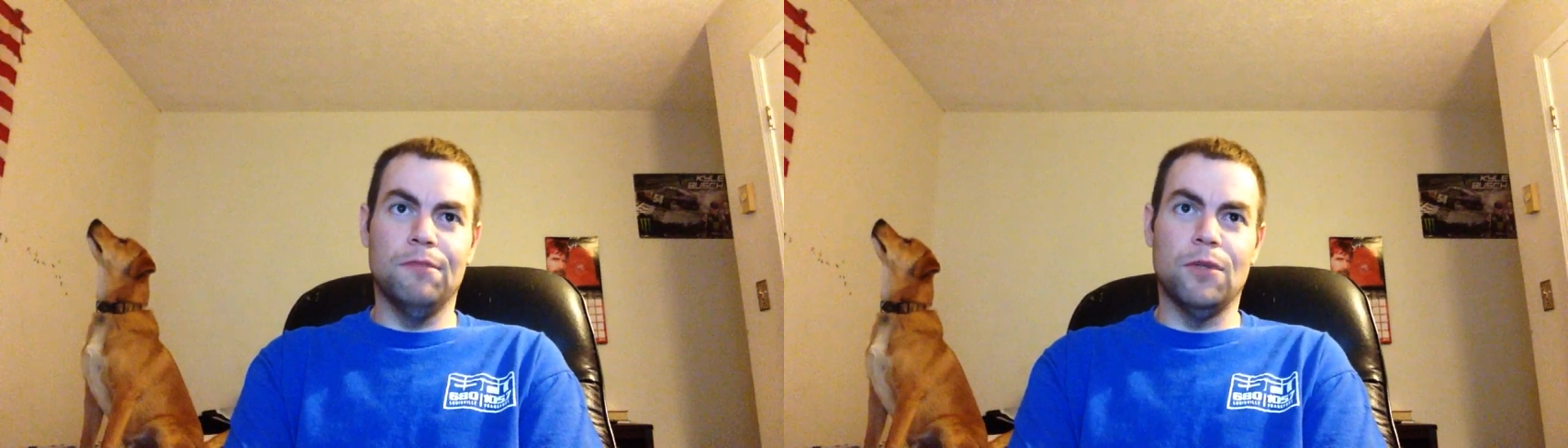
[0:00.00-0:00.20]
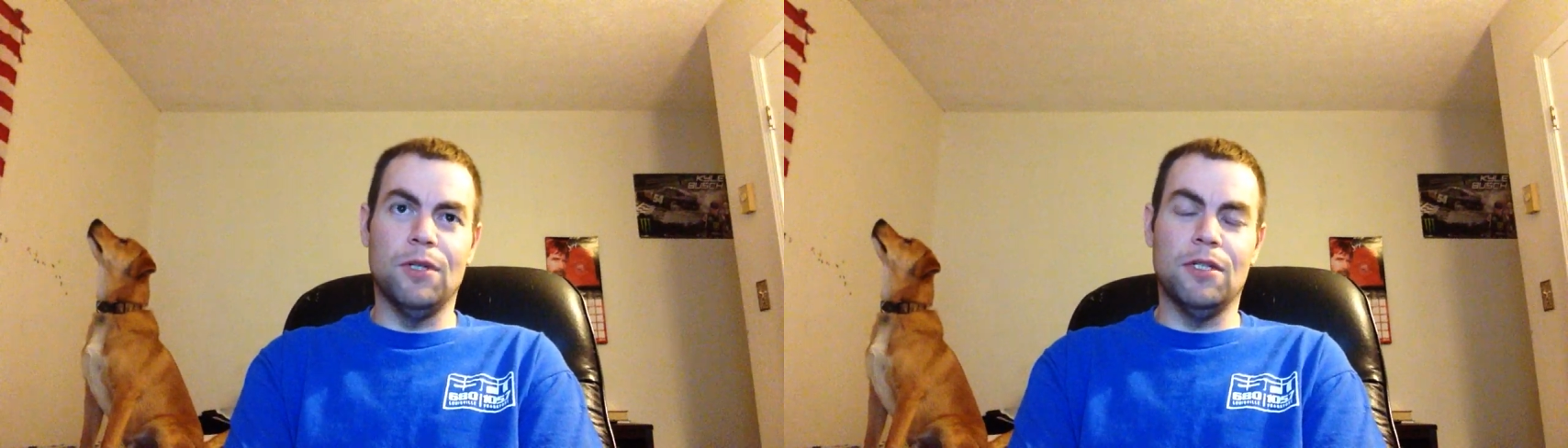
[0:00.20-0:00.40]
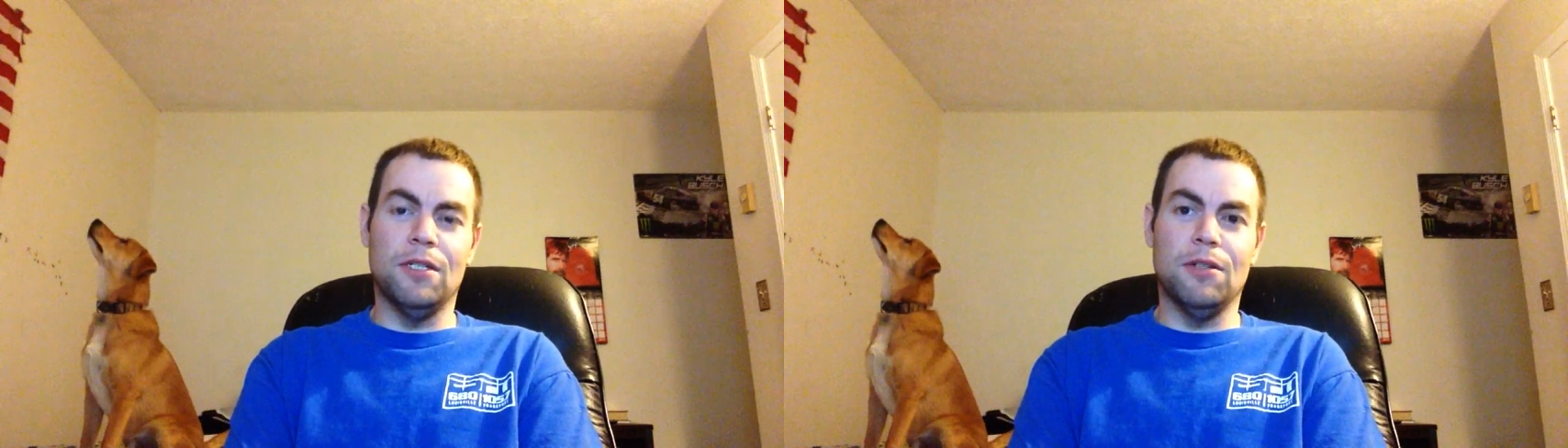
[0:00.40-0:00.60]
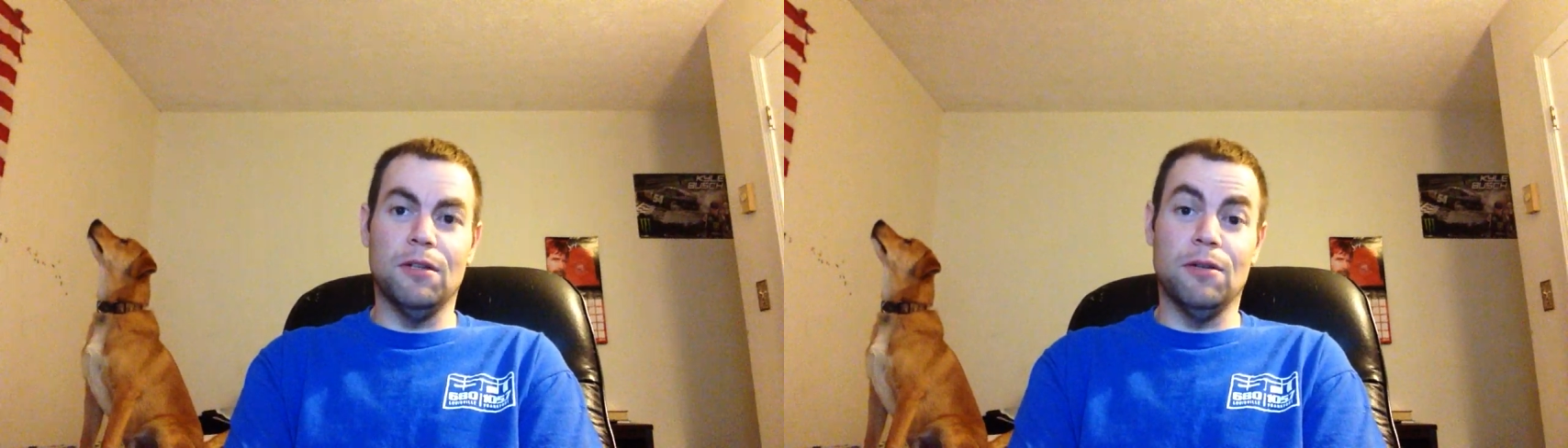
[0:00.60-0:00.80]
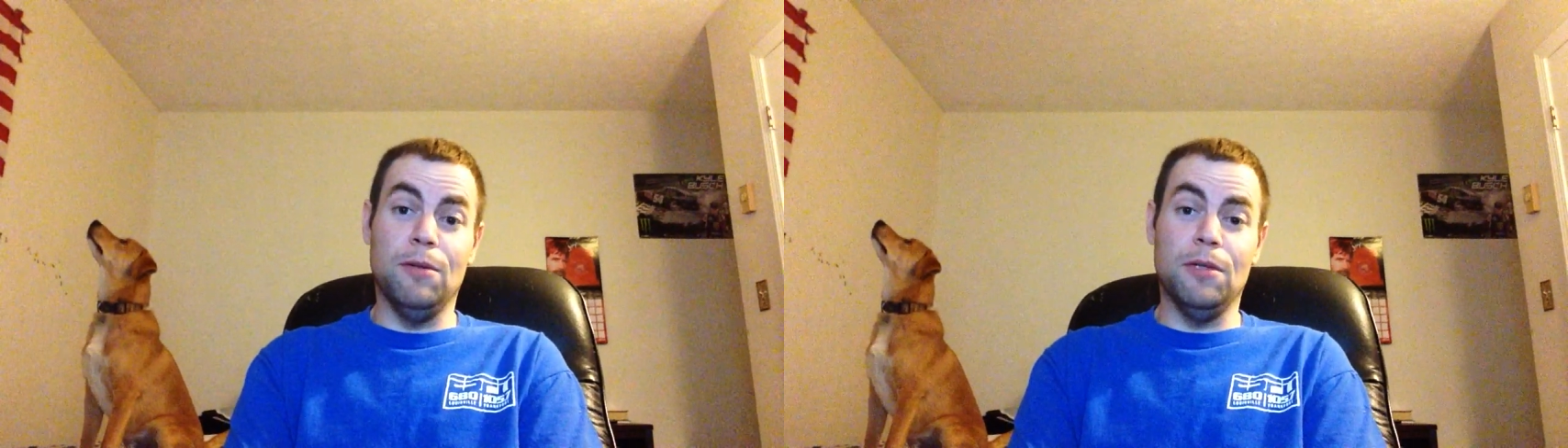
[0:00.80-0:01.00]
Don't necessarily
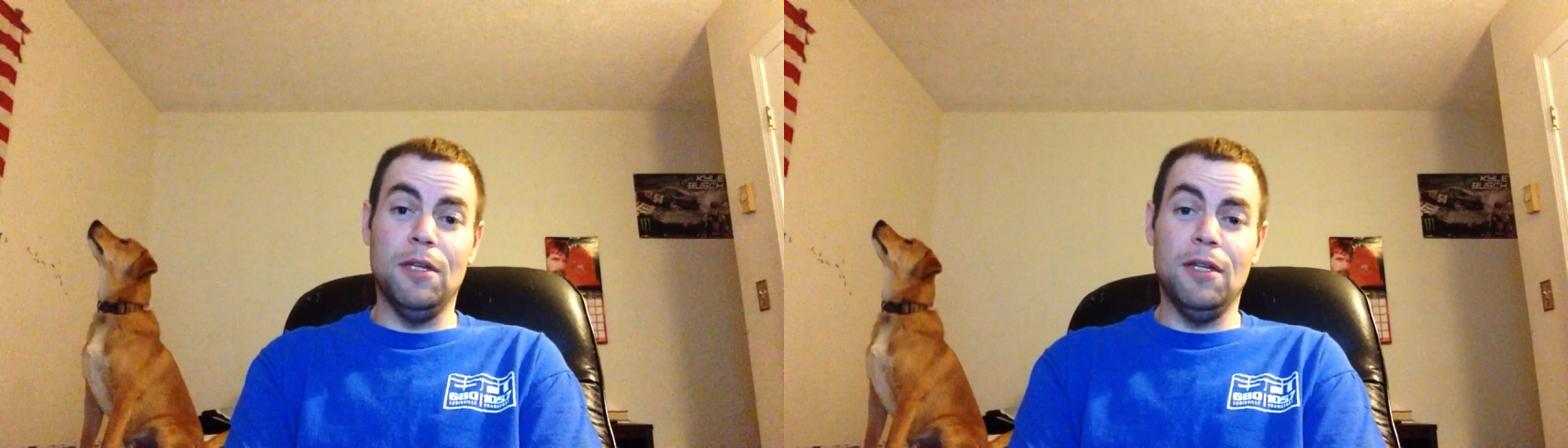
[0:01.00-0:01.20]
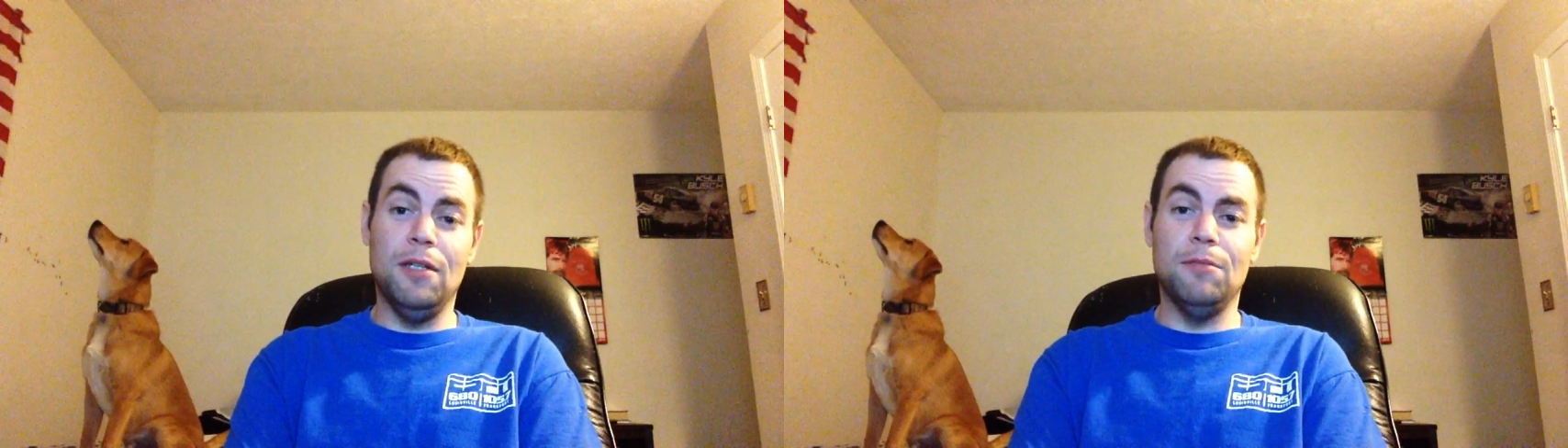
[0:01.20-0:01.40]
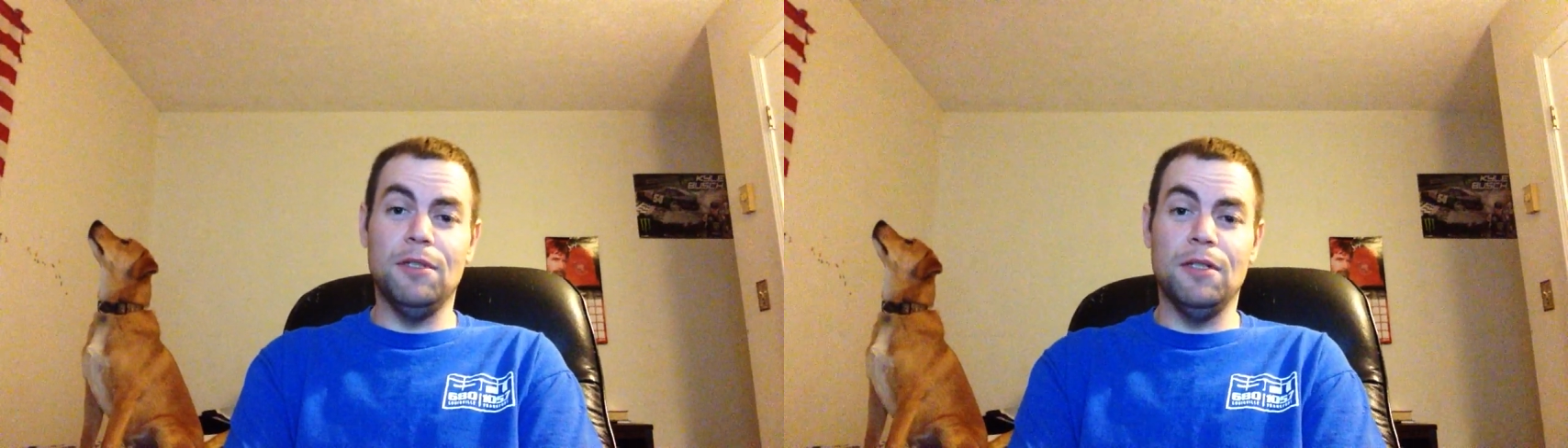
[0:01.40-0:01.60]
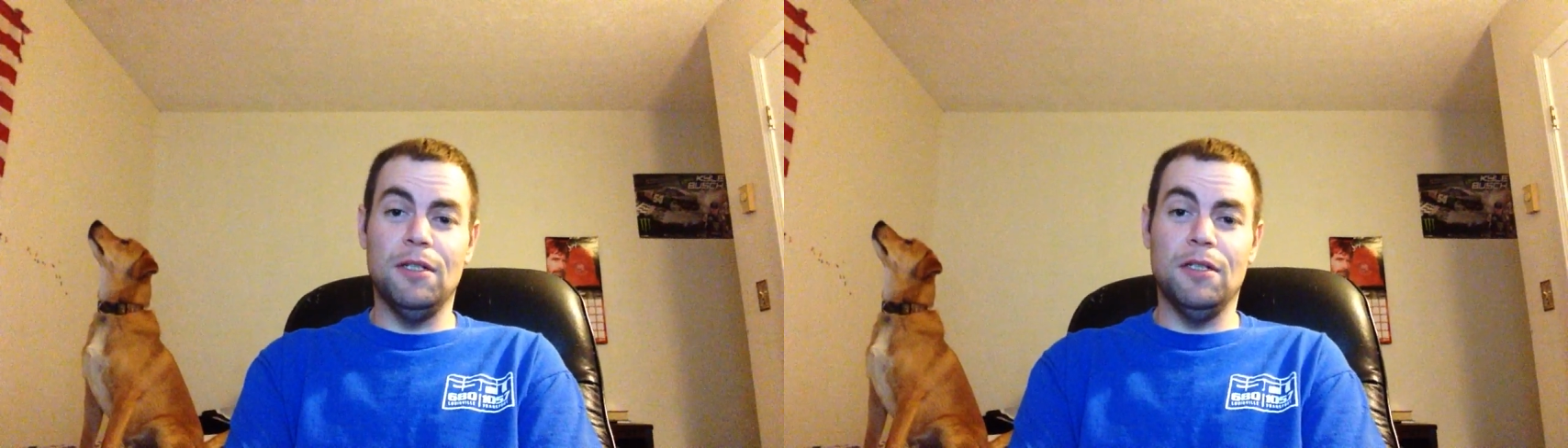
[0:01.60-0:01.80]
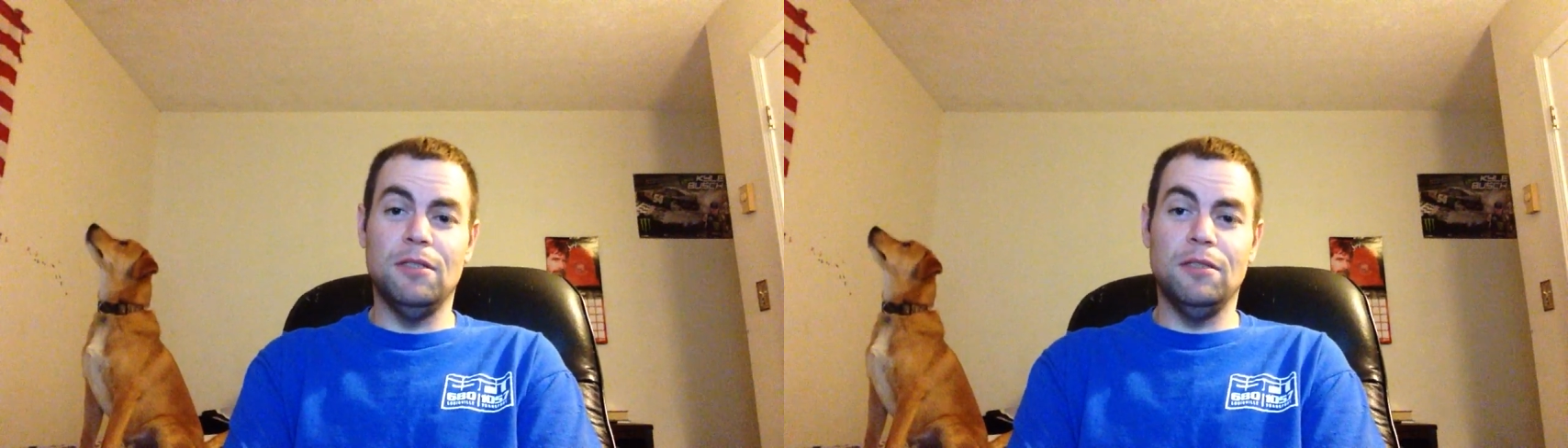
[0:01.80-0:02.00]
agree with that,
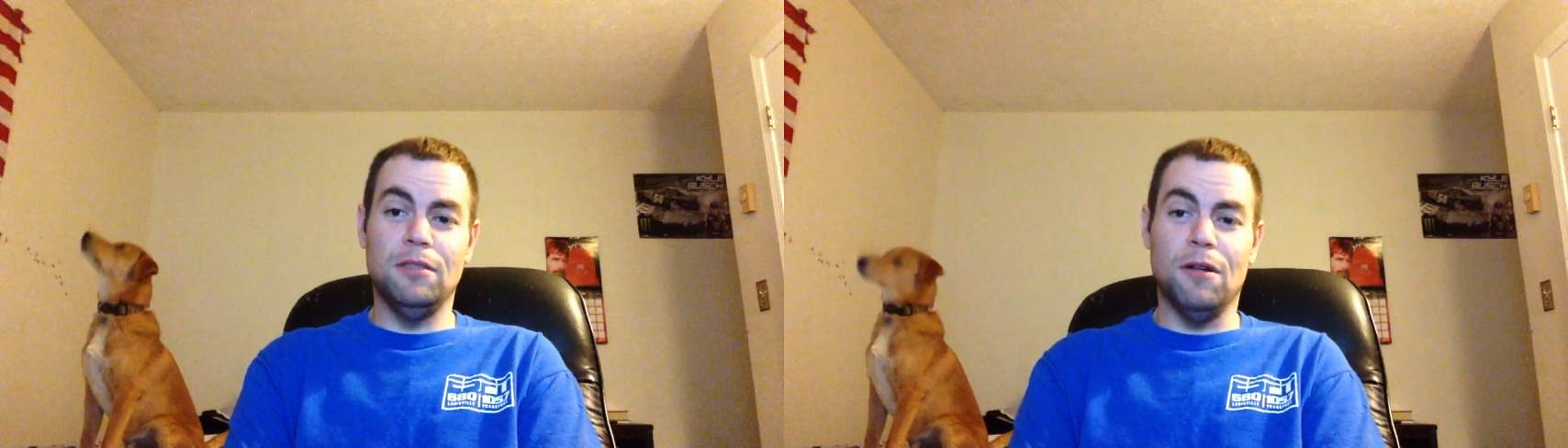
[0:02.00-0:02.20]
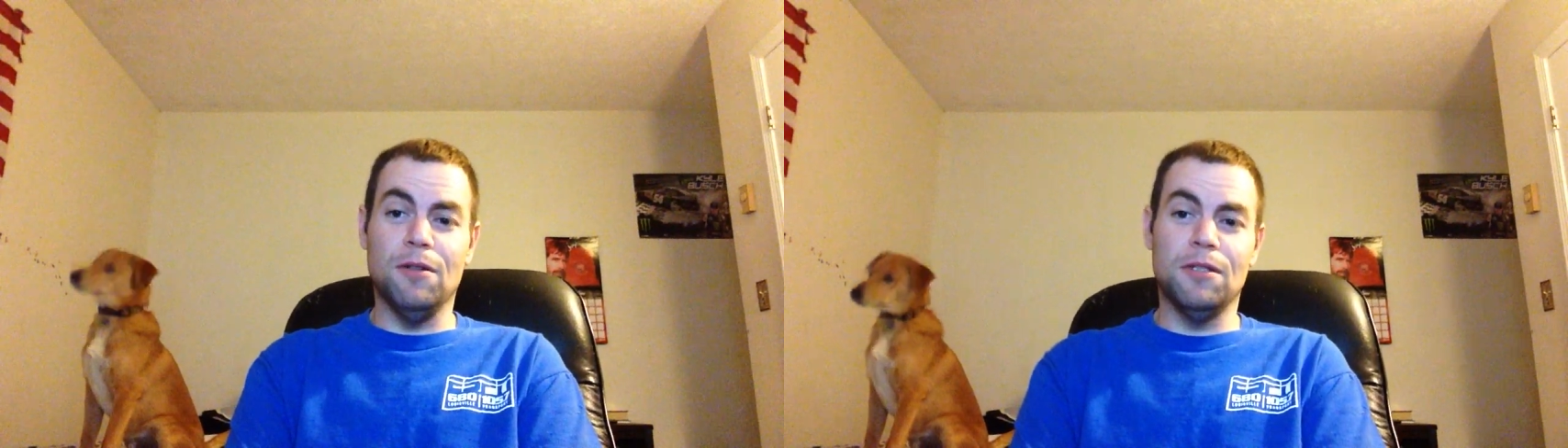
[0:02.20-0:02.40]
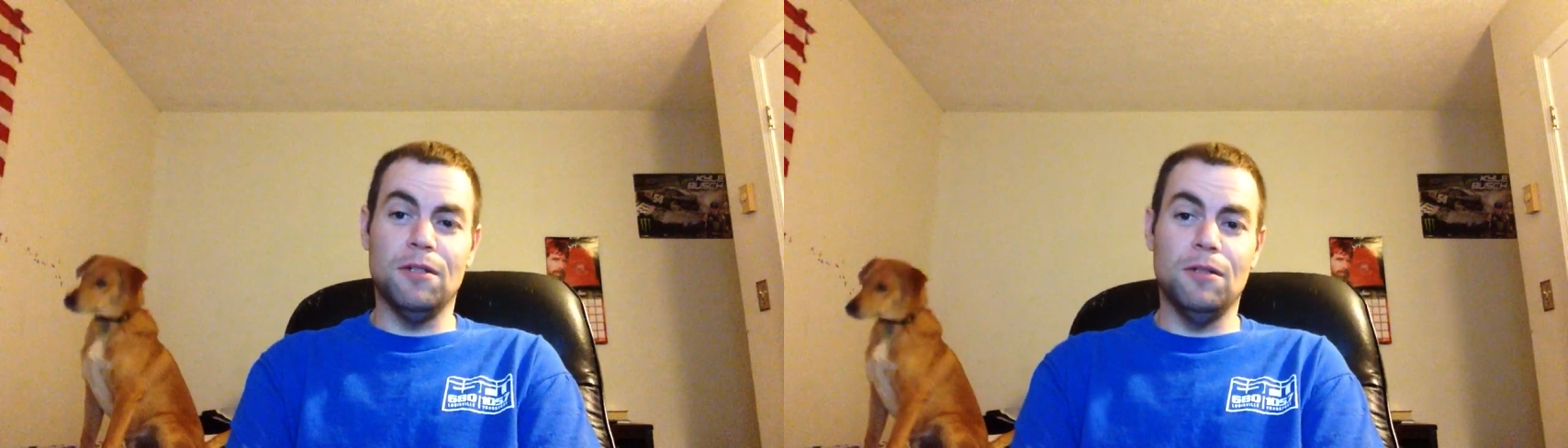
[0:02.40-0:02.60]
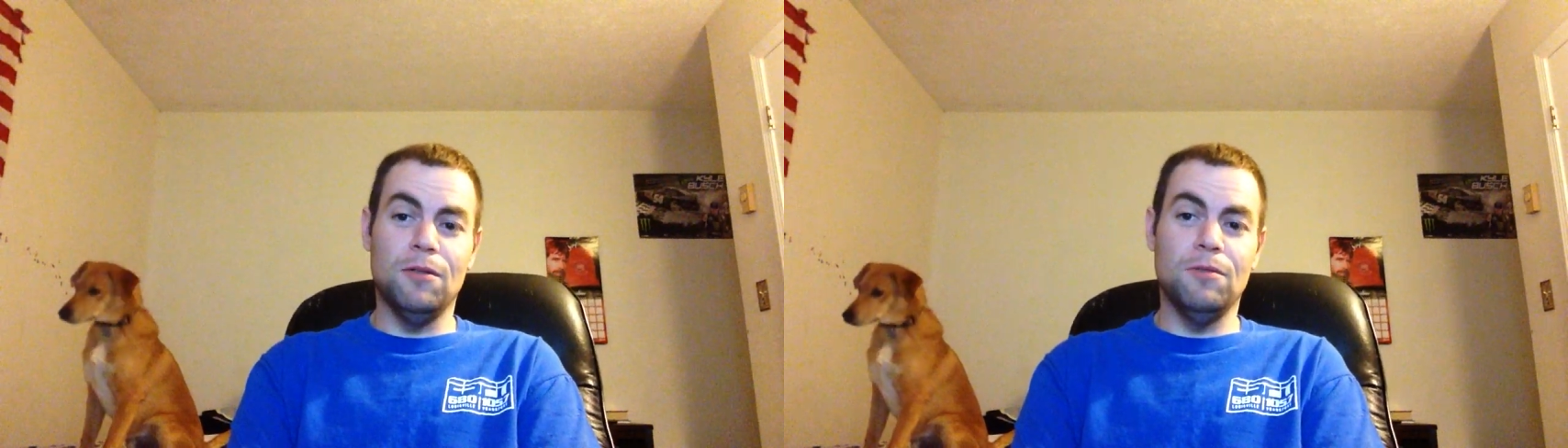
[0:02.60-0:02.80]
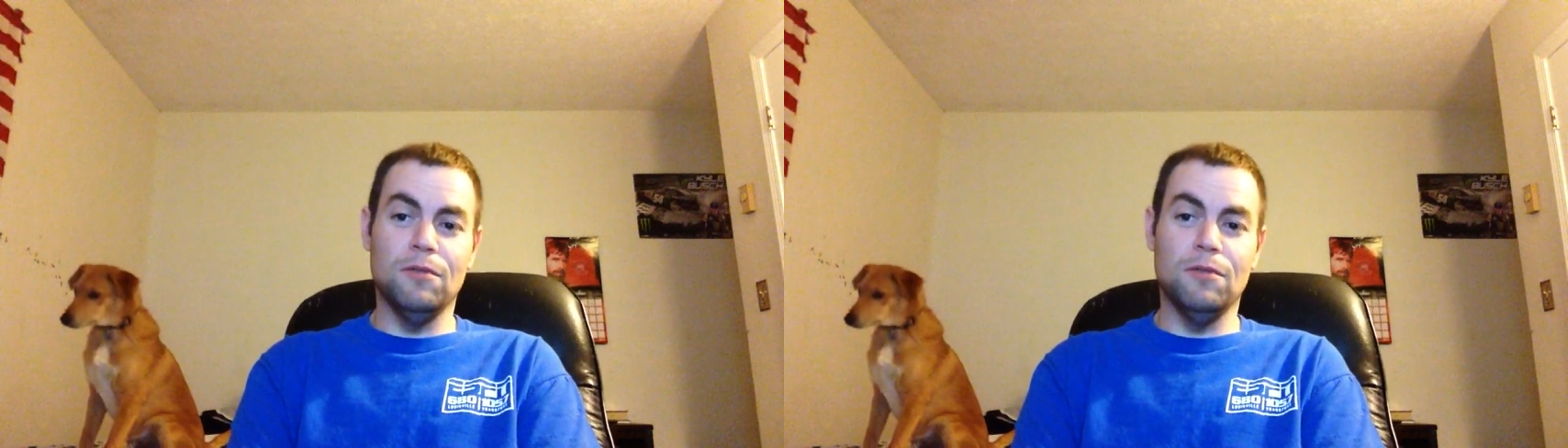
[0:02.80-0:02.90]
but also